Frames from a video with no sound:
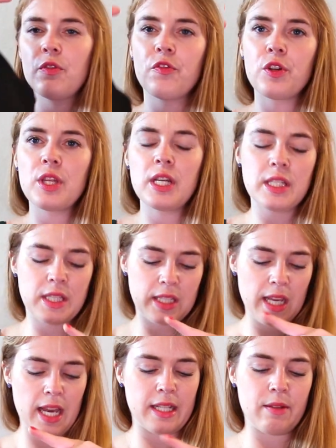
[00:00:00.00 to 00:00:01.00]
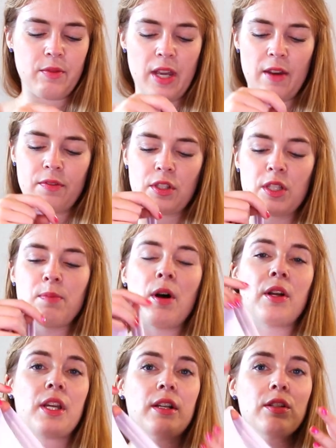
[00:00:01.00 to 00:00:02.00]
for this, and then we have the
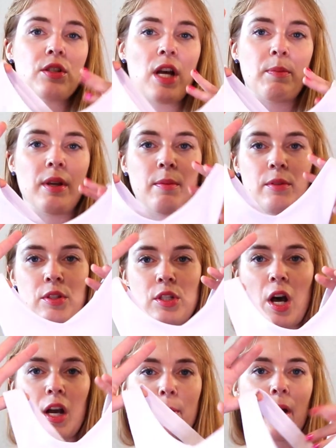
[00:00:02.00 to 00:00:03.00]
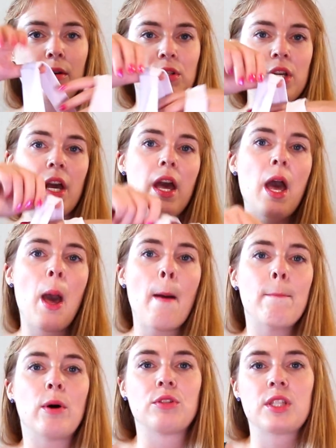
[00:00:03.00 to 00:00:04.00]
small here, so I'll be able to talk about
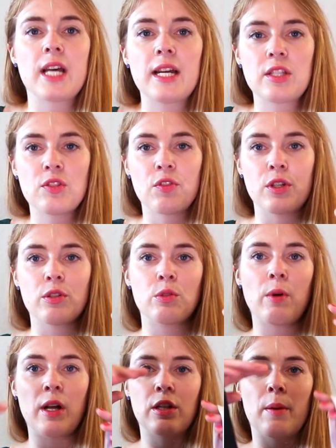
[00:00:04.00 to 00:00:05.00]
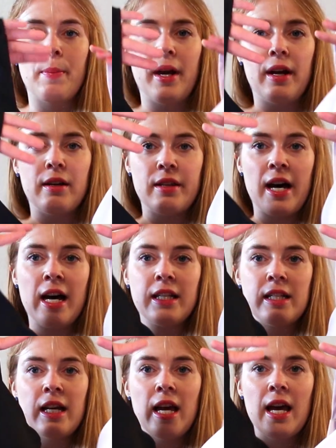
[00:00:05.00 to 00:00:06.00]
both sizes for you as well and compare that.